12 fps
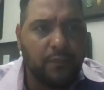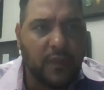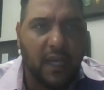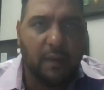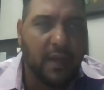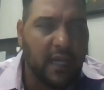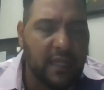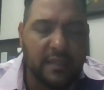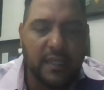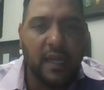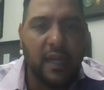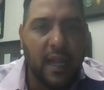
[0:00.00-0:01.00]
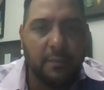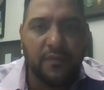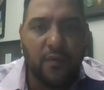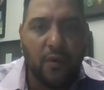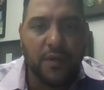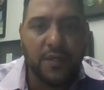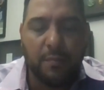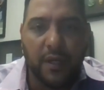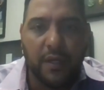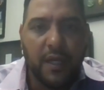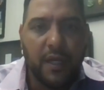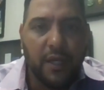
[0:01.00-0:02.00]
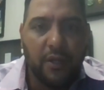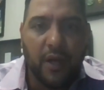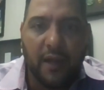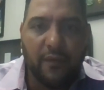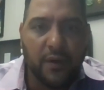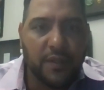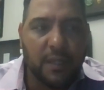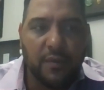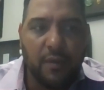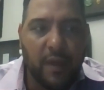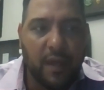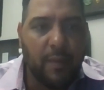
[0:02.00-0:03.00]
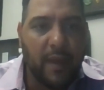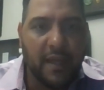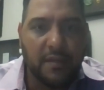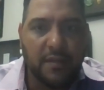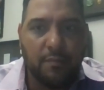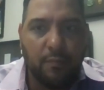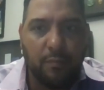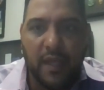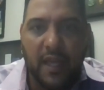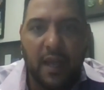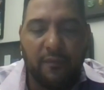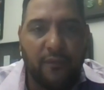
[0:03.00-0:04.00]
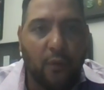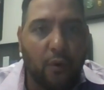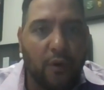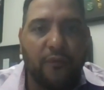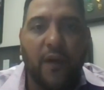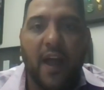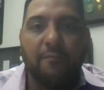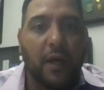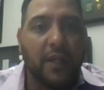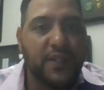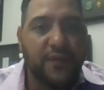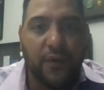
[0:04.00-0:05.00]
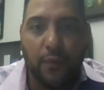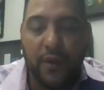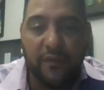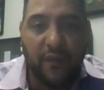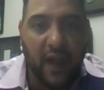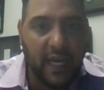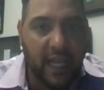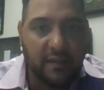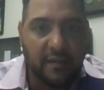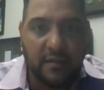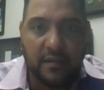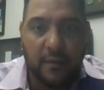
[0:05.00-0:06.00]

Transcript: I'm not going to say any names, of course, but I've heard some of the big banks be at 4 or 5 months for refinance.